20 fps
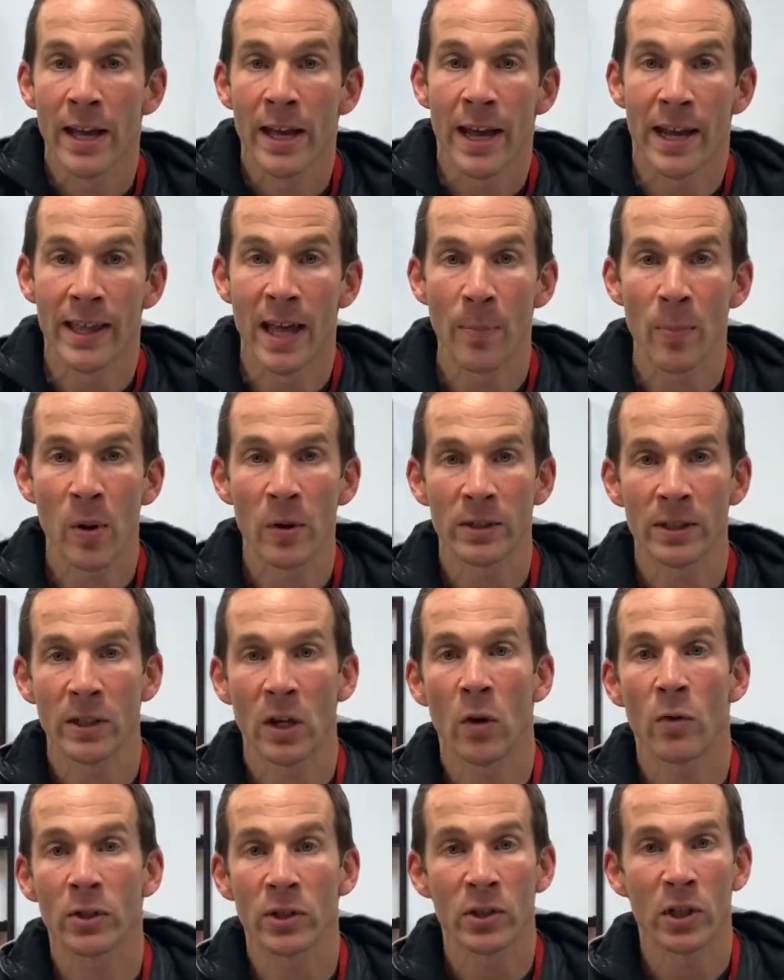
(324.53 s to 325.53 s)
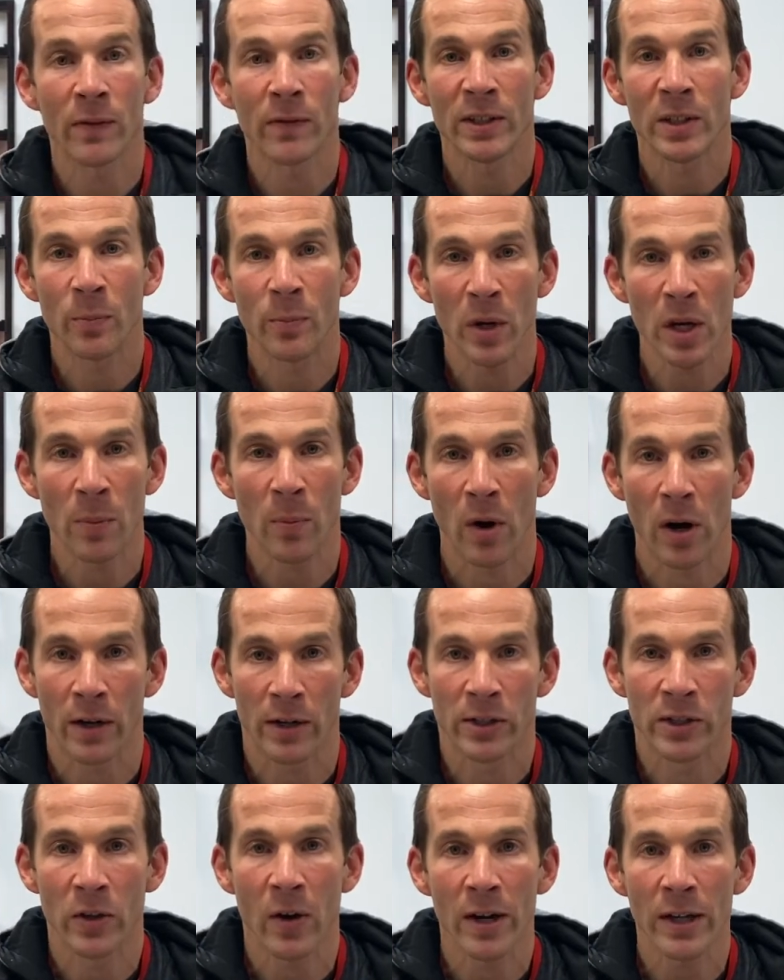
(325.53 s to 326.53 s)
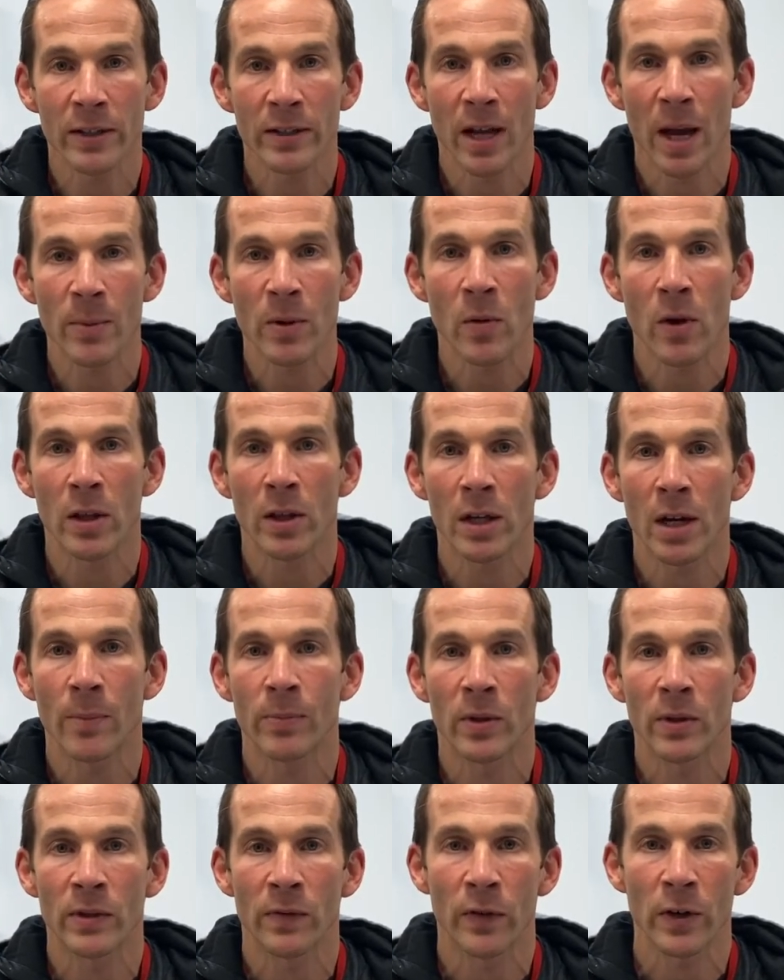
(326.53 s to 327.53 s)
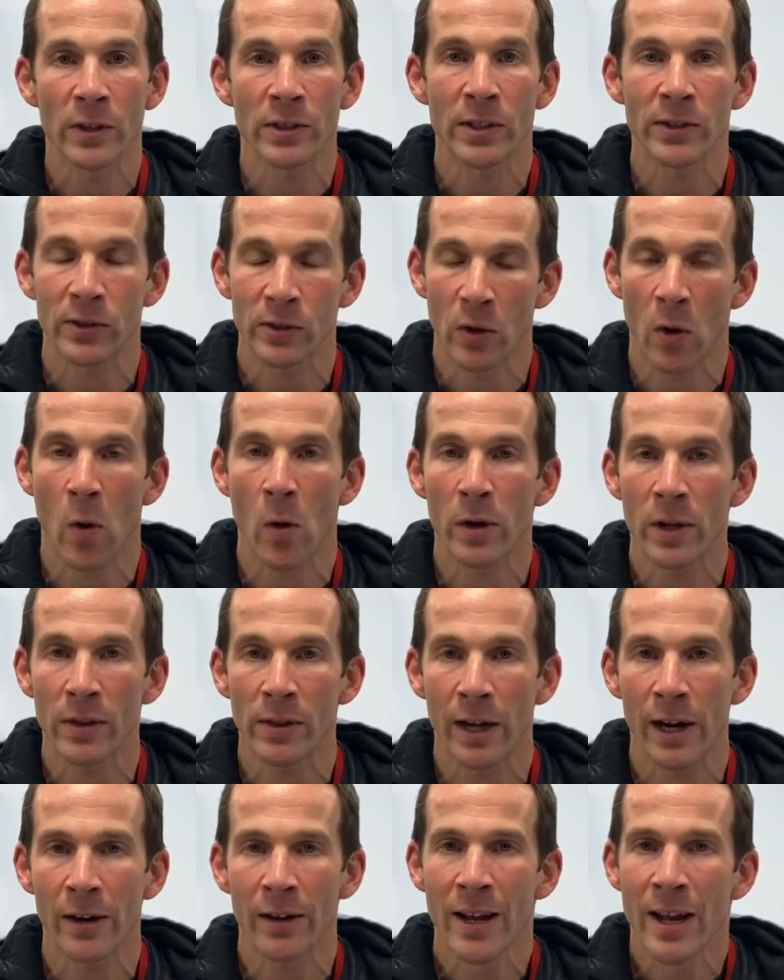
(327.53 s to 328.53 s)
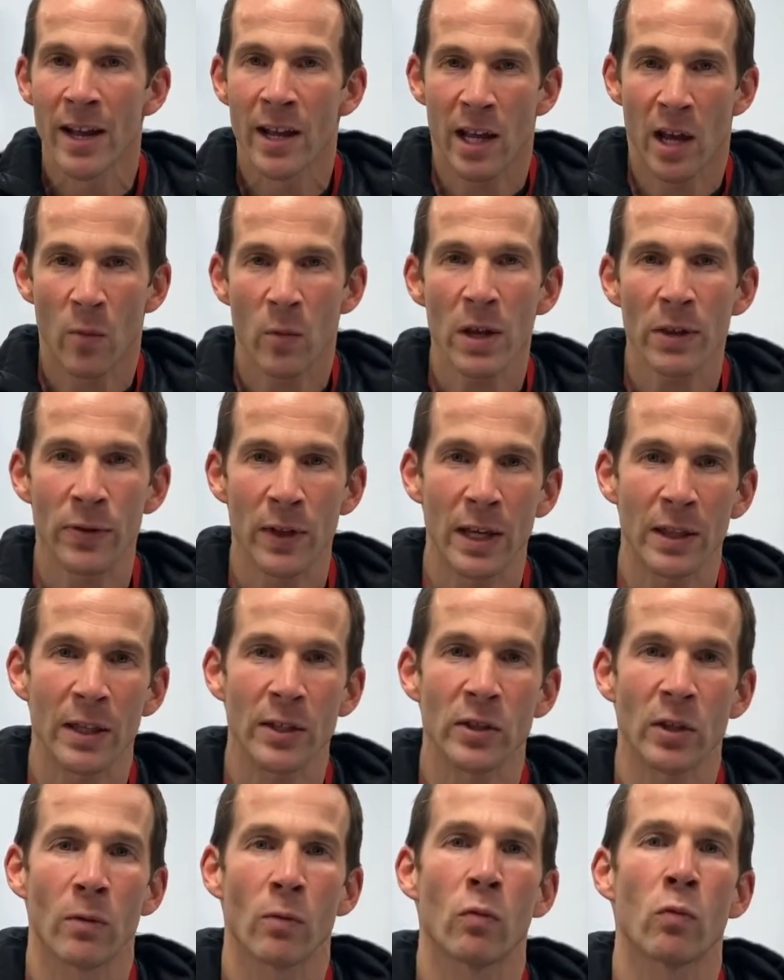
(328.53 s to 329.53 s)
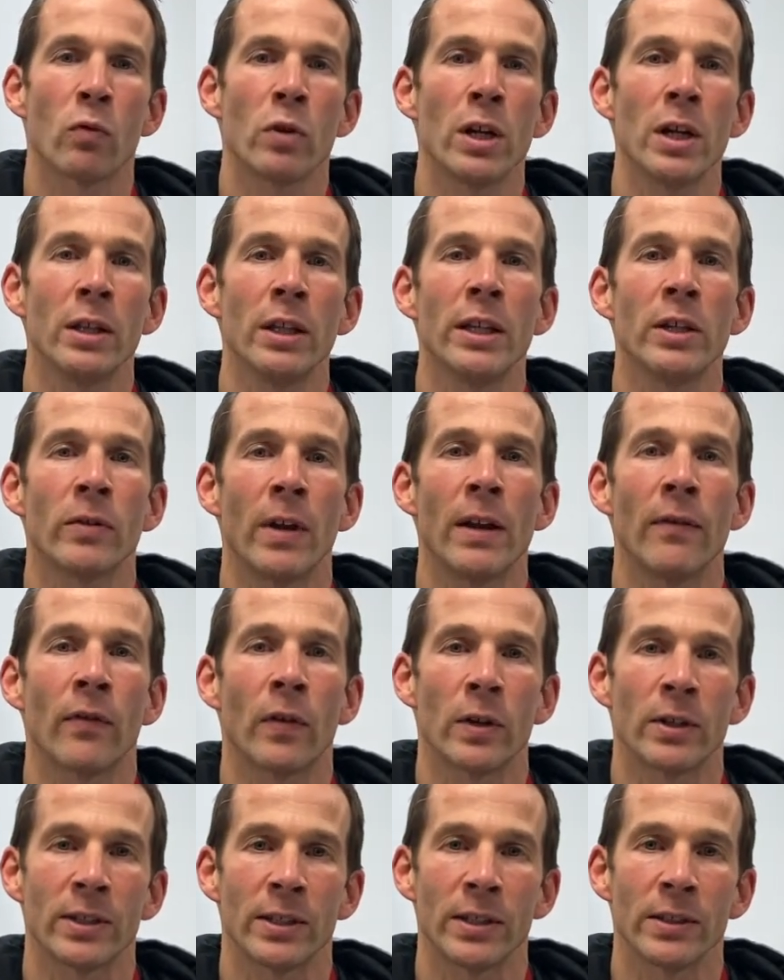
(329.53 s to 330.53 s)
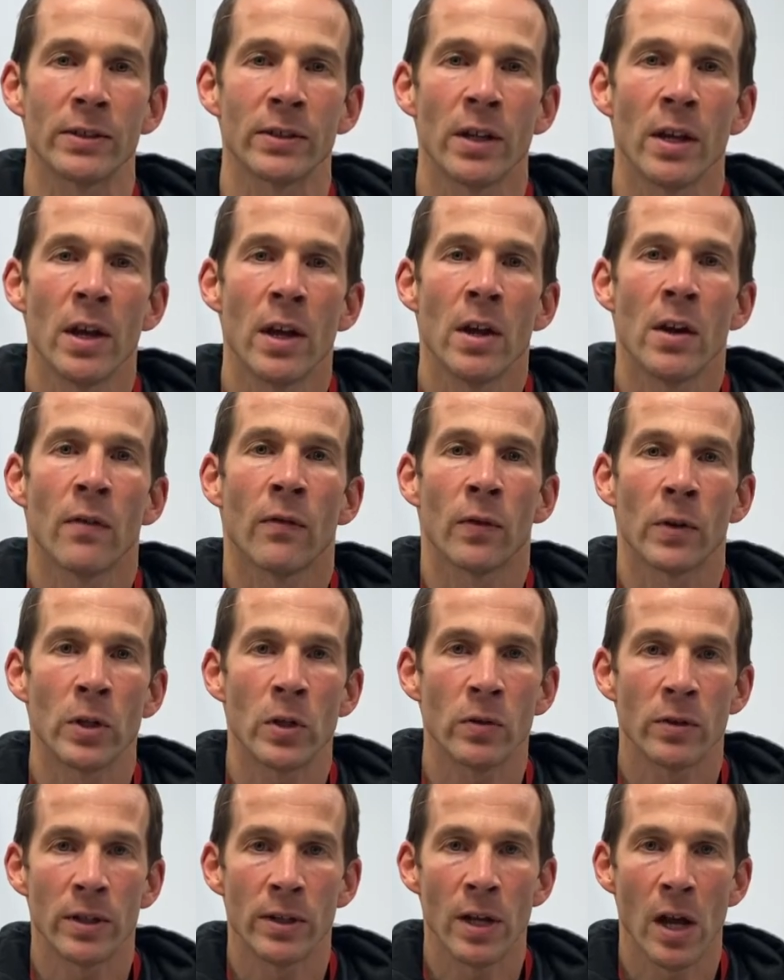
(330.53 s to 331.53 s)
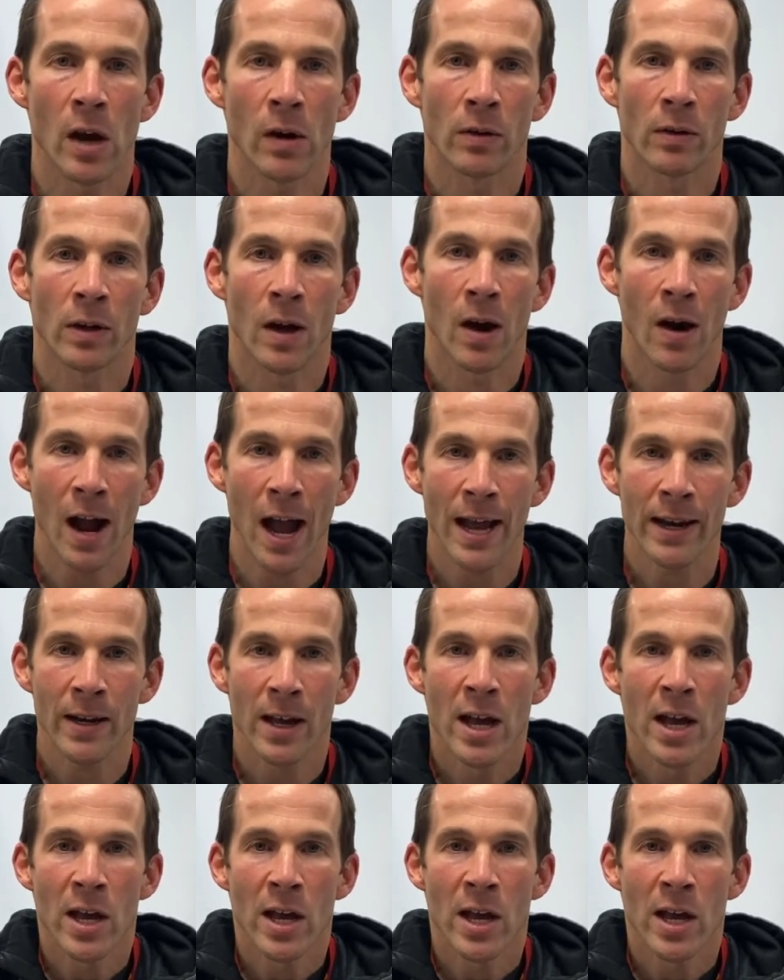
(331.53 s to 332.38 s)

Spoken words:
And that Post-it note will serve as a bookmark. So anytime you want to look up those verses, they're already there. And we think these are really great verses for you to know, all right?